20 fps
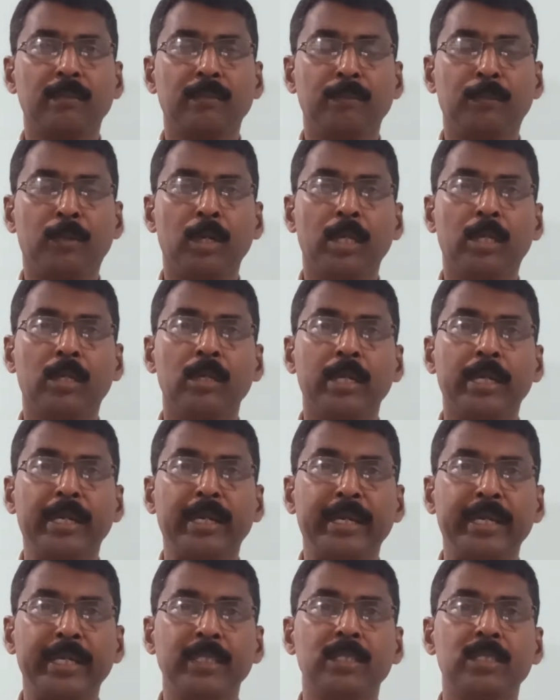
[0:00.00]
molecular
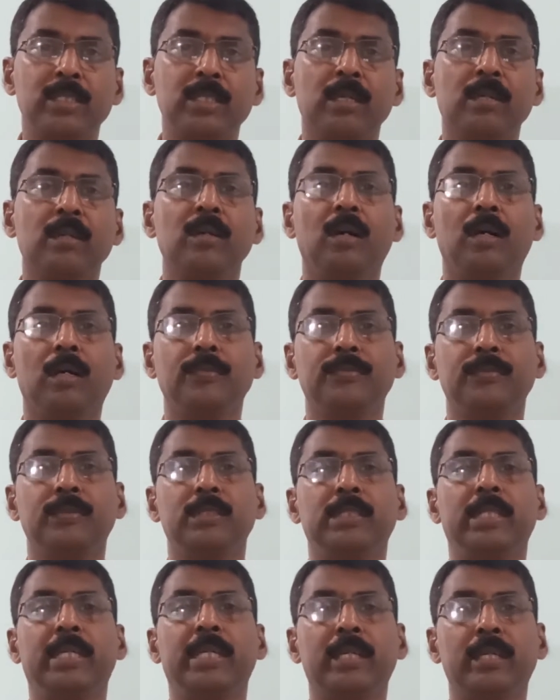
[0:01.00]
nature
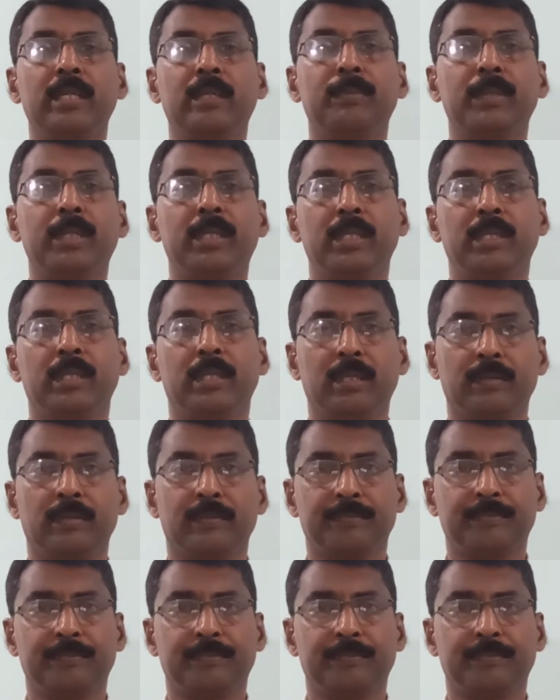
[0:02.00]
of genetic material.